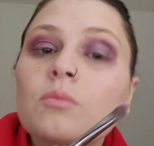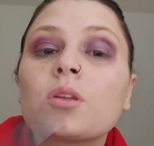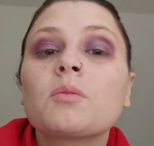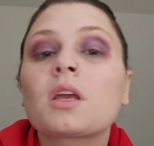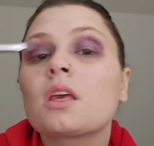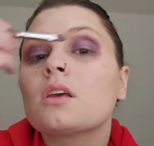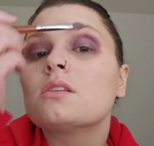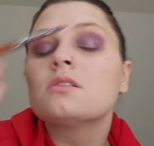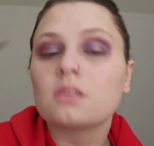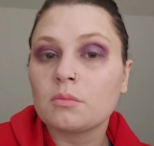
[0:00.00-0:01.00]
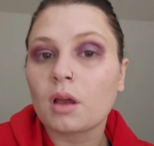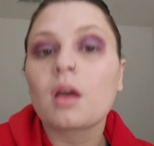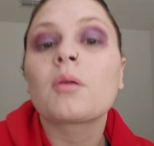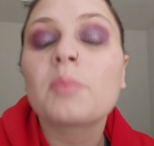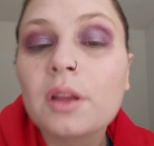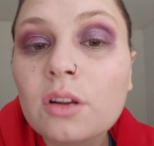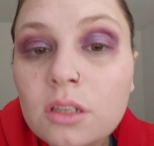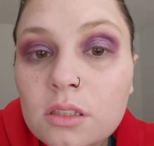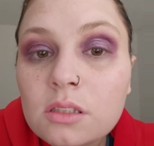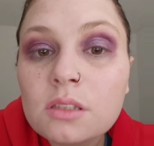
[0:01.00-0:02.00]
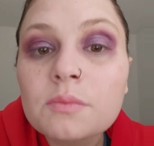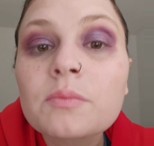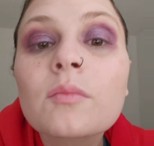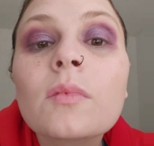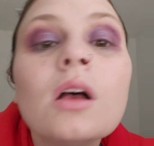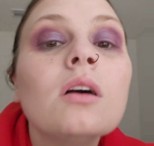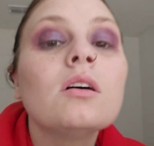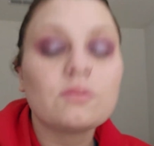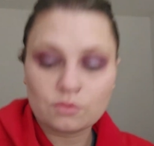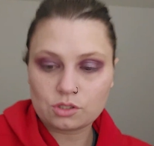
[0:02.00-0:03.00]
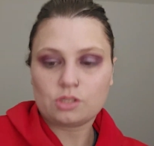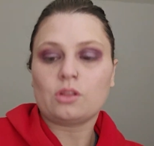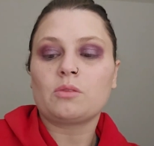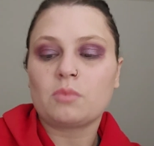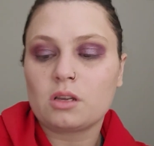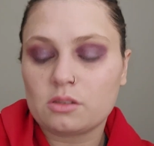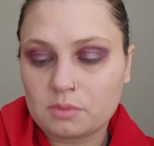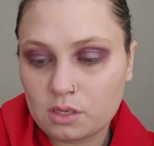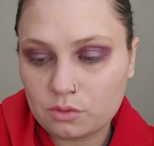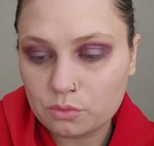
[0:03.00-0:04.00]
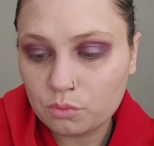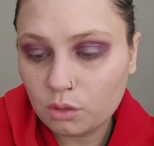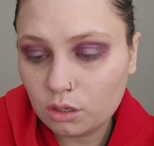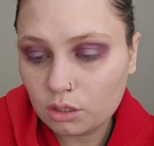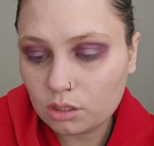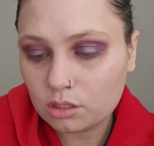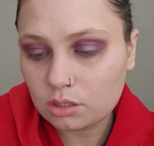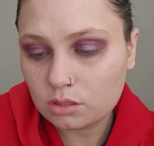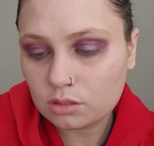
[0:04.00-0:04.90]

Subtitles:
with my kids and my parents. Fortunately, my husband had to work,